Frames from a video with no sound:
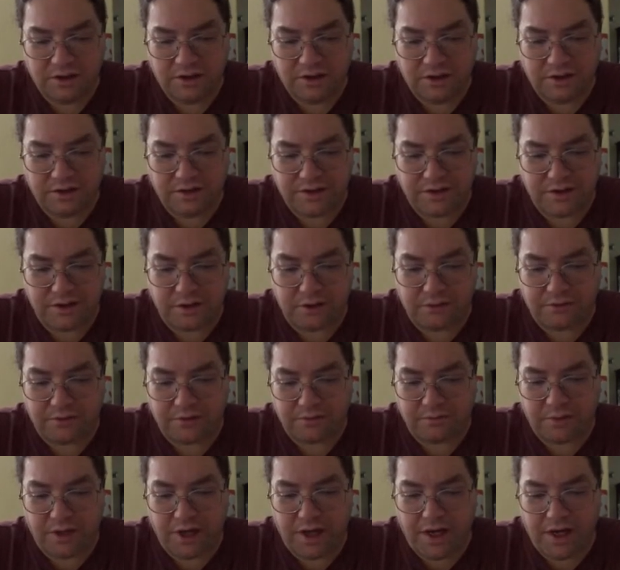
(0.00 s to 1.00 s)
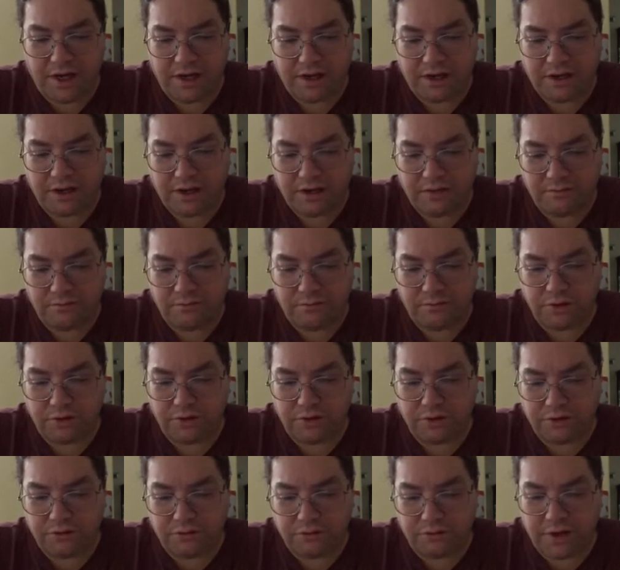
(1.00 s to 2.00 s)
Silver, black,
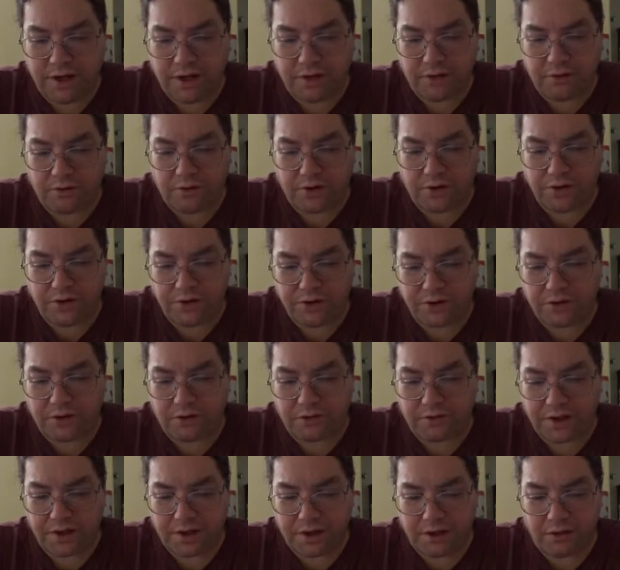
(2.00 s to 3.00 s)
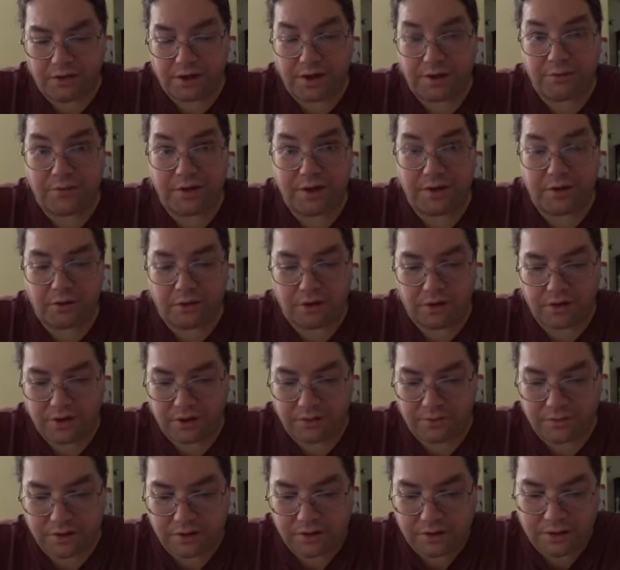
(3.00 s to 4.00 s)
blue, red, orange, and green. Okay, red, orange,
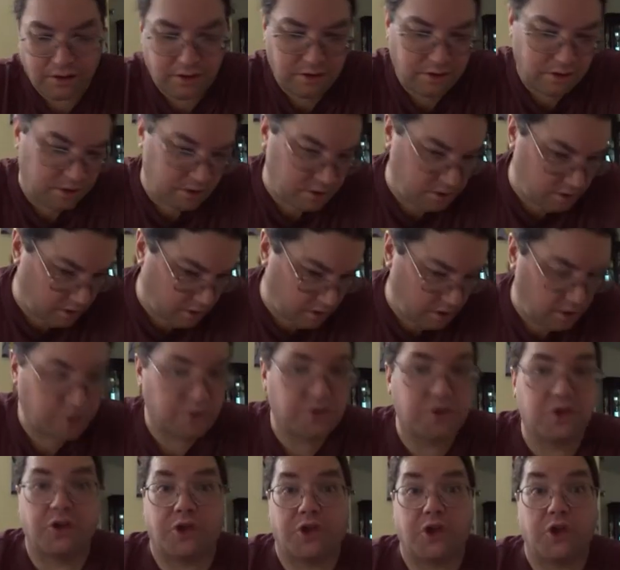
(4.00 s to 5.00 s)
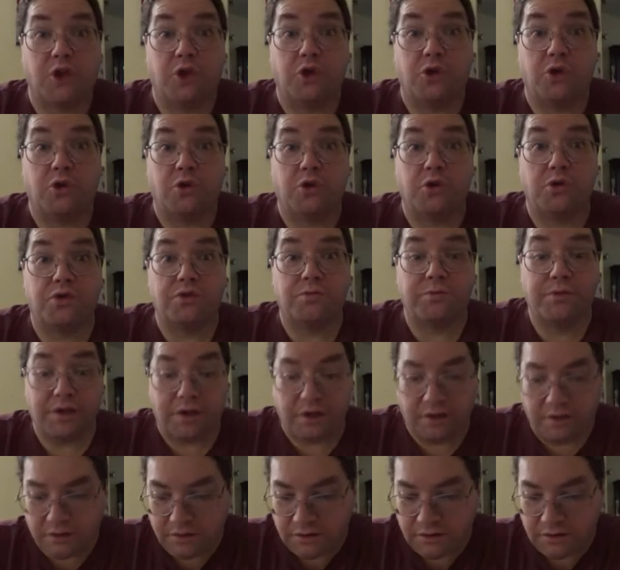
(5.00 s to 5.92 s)
I'm sorry. Excuse me.